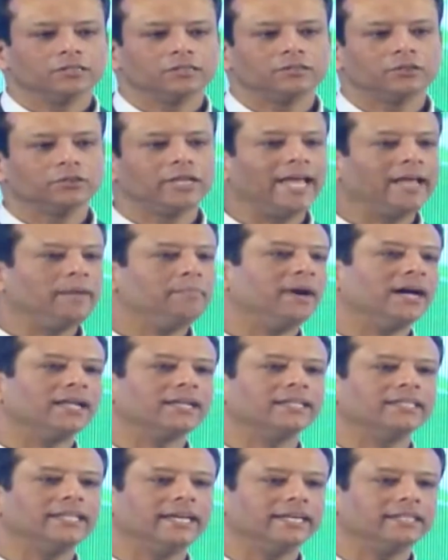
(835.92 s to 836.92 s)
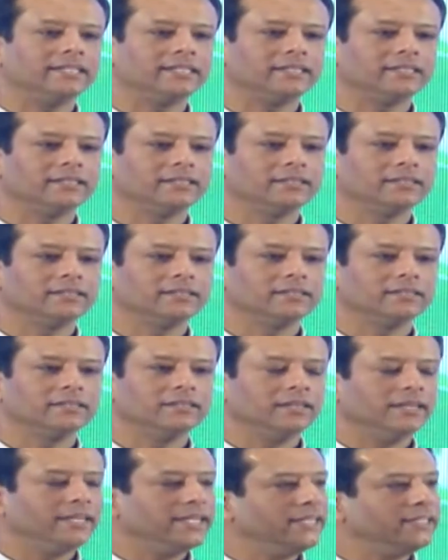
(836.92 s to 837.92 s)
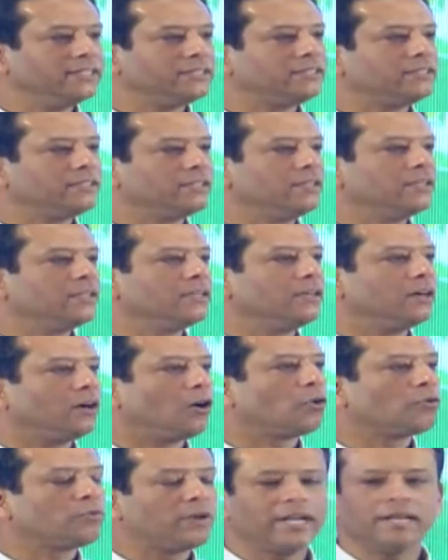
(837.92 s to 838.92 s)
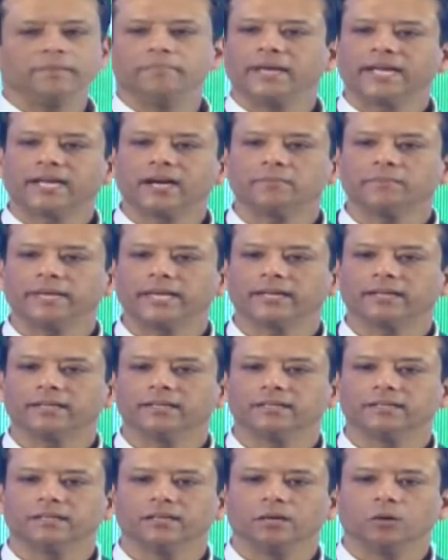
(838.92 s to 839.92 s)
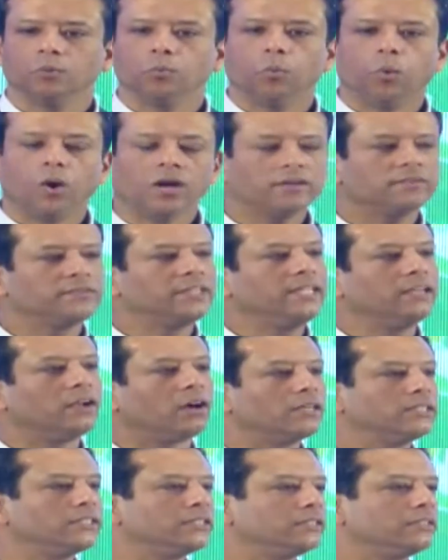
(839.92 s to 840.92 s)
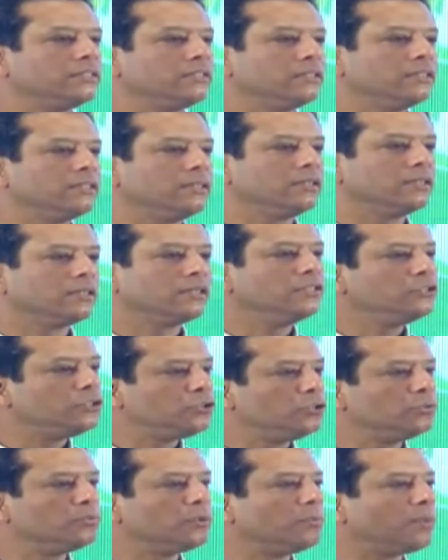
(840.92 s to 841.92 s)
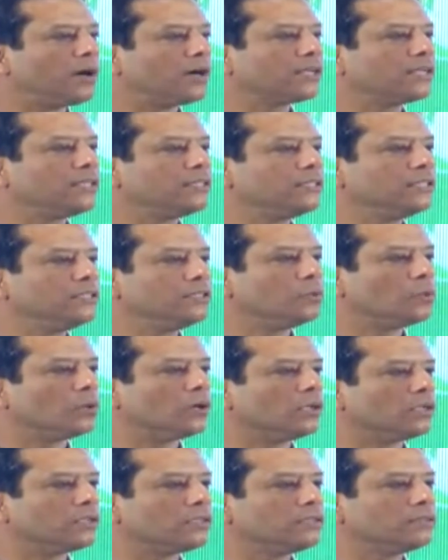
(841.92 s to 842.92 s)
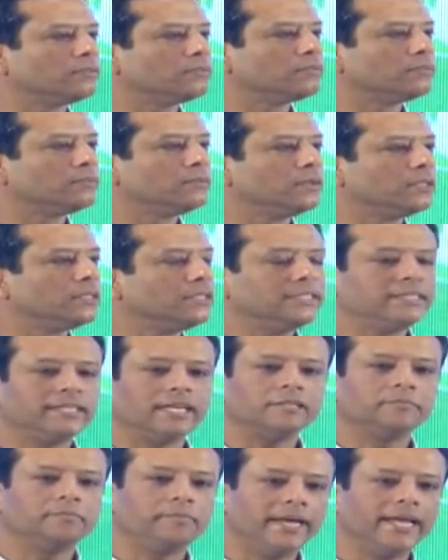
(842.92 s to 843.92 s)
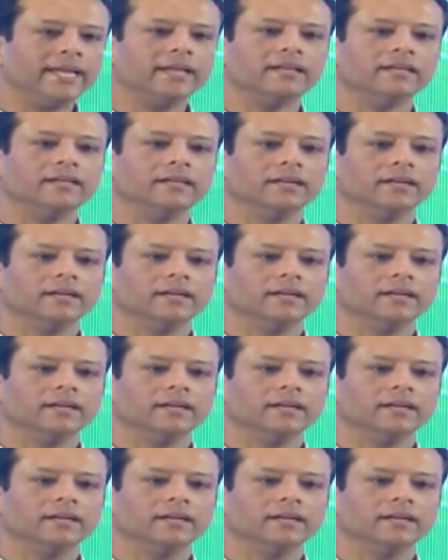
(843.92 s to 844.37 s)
Today, Bangladesh is already becoming one of the largest consumer markets in the world. This has been